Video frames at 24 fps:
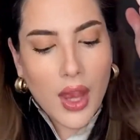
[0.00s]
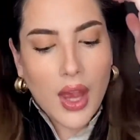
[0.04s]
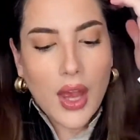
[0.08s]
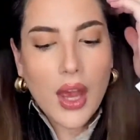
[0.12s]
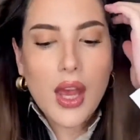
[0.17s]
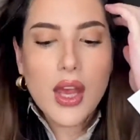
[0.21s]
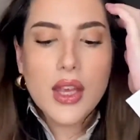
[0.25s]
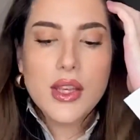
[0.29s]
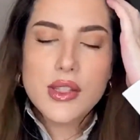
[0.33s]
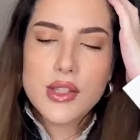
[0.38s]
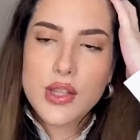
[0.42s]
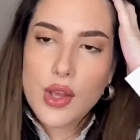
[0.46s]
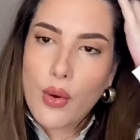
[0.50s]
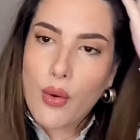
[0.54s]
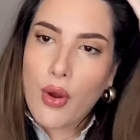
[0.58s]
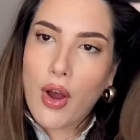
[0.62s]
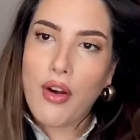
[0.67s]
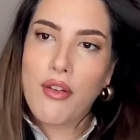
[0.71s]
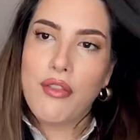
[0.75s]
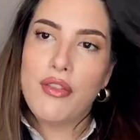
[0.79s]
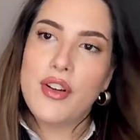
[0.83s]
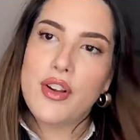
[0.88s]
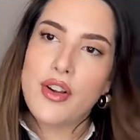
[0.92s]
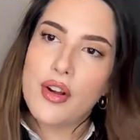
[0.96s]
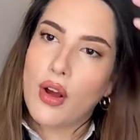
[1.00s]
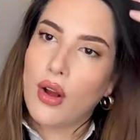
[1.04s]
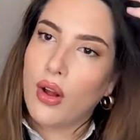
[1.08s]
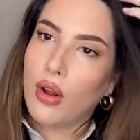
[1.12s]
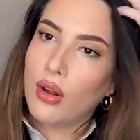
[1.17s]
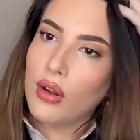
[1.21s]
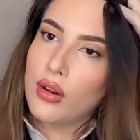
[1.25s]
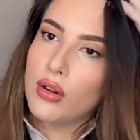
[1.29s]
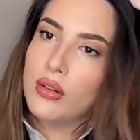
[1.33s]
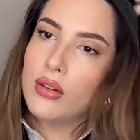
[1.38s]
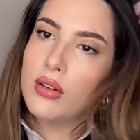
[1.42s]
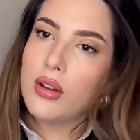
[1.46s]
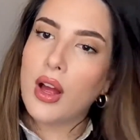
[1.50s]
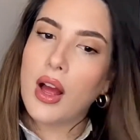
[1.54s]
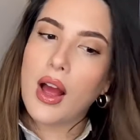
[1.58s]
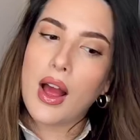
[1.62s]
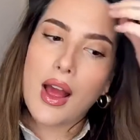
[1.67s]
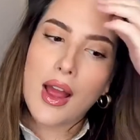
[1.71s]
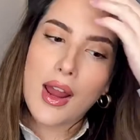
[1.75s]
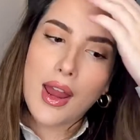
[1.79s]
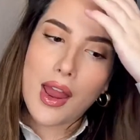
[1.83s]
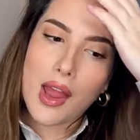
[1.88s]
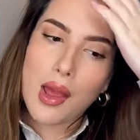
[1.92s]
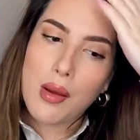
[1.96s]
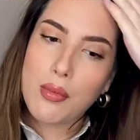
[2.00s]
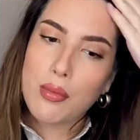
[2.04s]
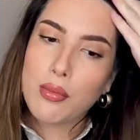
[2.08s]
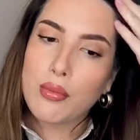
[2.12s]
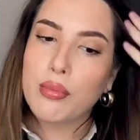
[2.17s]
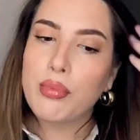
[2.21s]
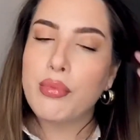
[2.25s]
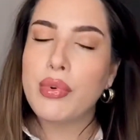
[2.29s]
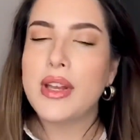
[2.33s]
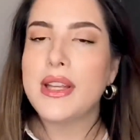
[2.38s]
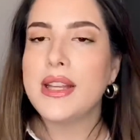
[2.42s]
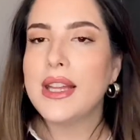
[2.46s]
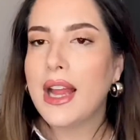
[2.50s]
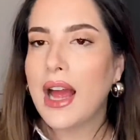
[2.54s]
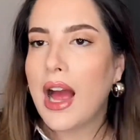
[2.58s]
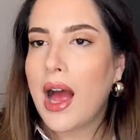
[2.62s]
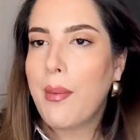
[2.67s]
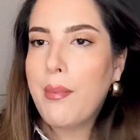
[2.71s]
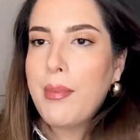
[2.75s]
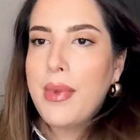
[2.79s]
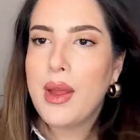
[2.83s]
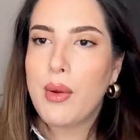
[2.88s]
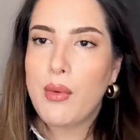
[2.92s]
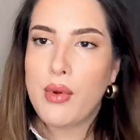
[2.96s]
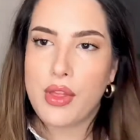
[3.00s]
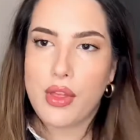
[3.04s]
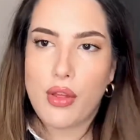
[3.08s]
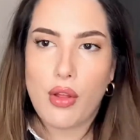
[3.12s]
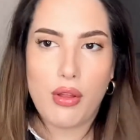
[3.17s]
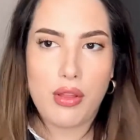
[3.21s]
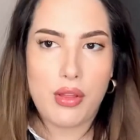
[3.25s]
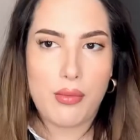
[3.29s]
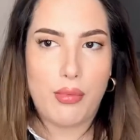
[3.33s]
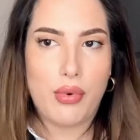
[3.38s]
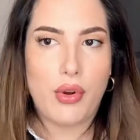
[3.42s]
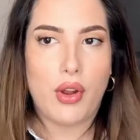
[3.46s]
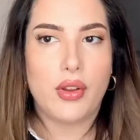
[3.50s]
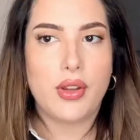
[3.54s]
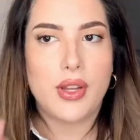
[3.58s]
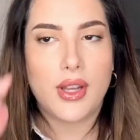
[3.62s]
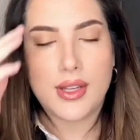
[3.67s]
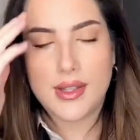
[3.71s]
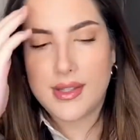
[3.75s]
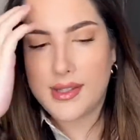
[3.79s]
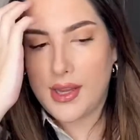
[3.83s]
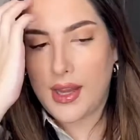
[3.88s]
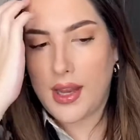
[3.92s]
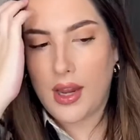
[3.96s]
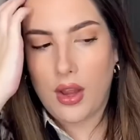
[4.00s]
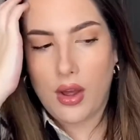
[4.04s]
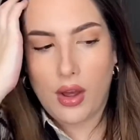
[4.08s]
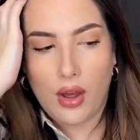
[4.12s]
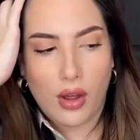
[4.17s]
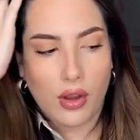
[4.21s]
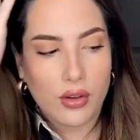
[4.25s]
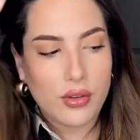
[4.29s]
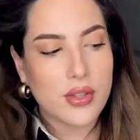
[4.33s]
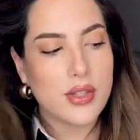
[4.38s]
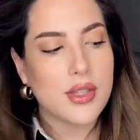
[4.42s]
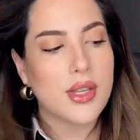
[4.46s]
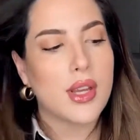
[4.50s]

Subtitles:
So overall, I am pretty happy with all the products I got.